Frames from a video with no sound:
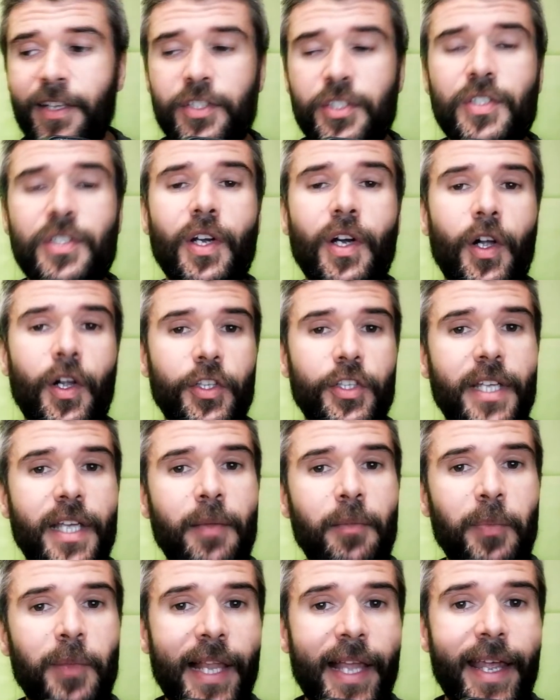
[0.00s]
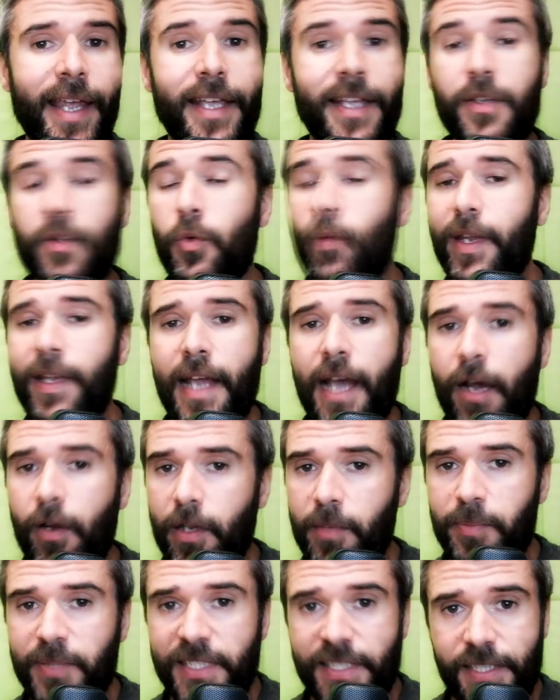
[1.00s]
installed and played without
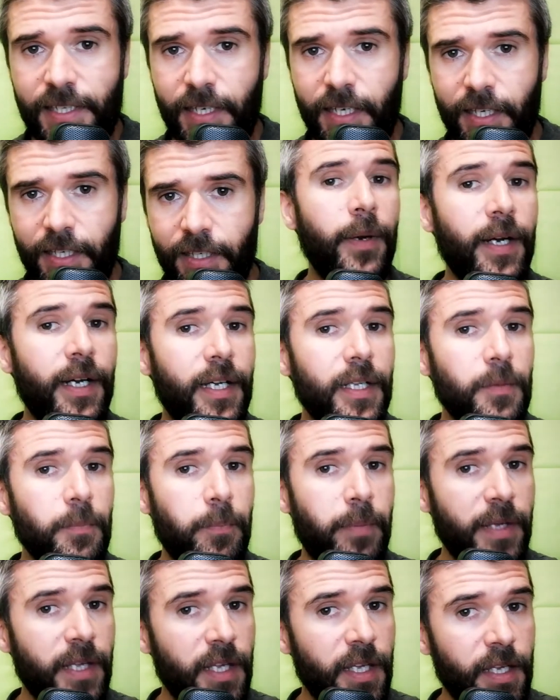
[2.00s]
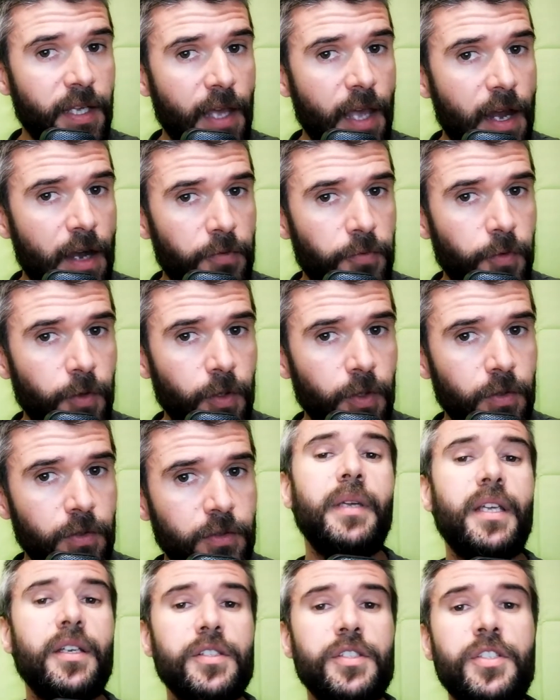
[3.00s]
a PC. But be careful,
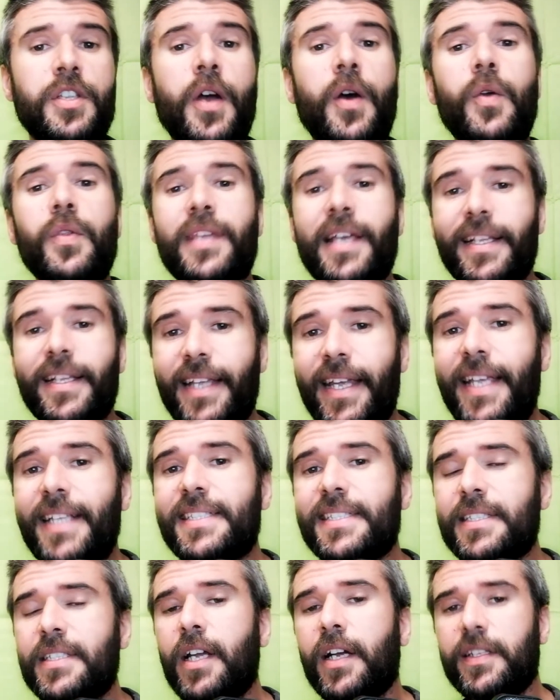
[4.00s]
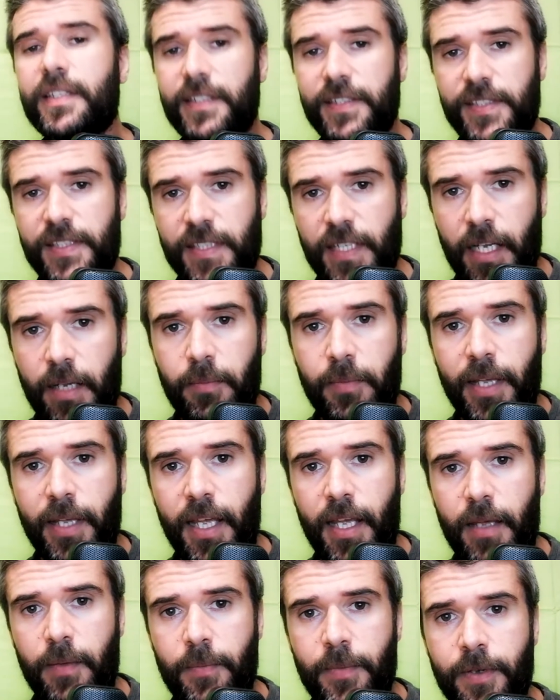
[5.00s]
because know that it's not the same
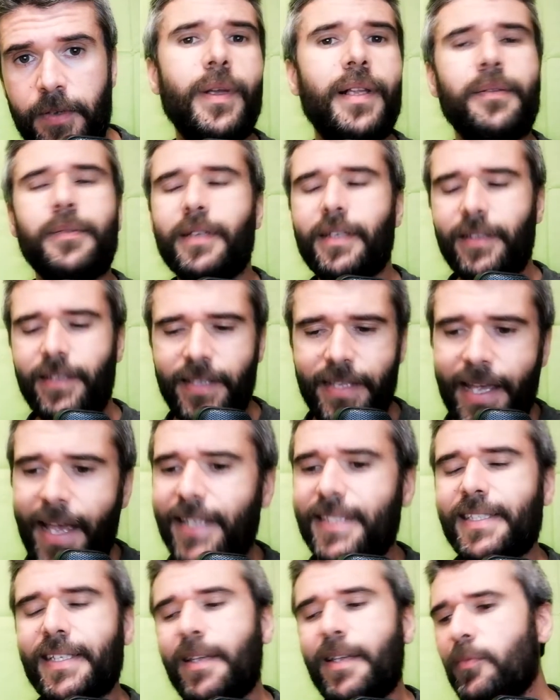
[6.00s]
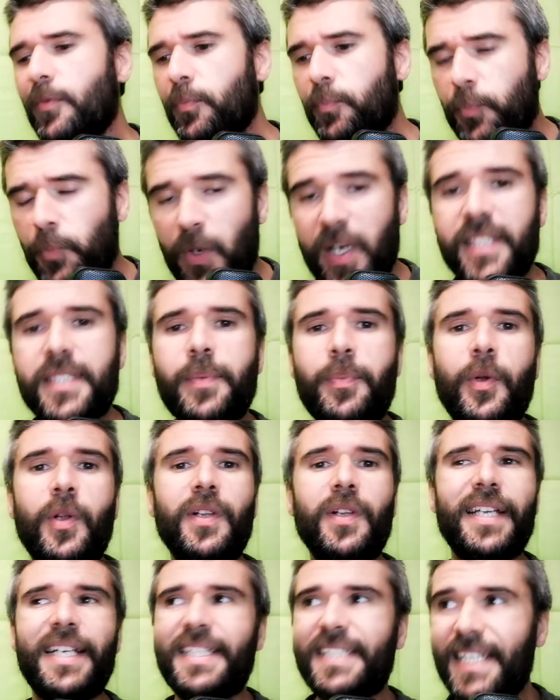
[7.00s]
game. Well, yes, in
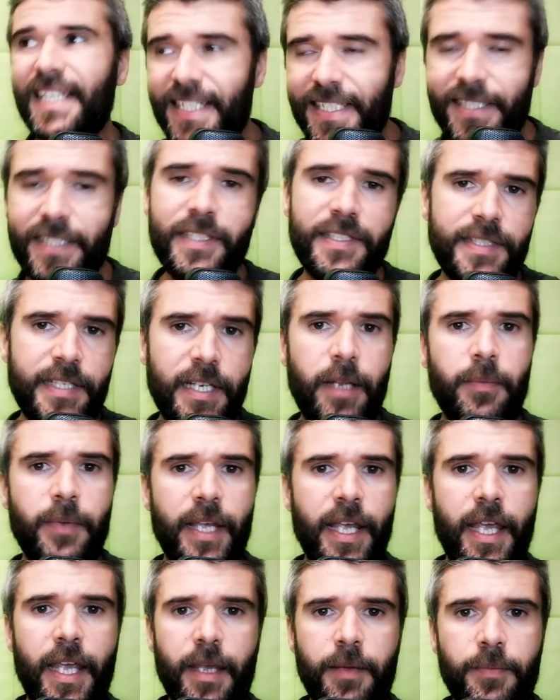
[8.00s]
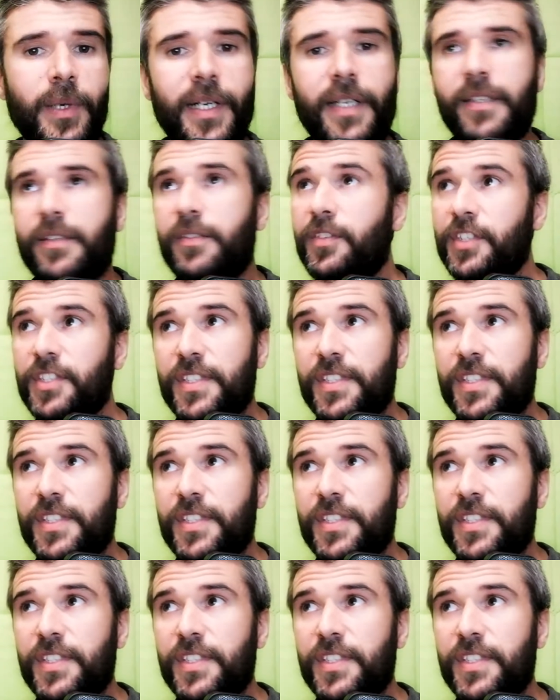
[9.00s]
principle it is the same game, but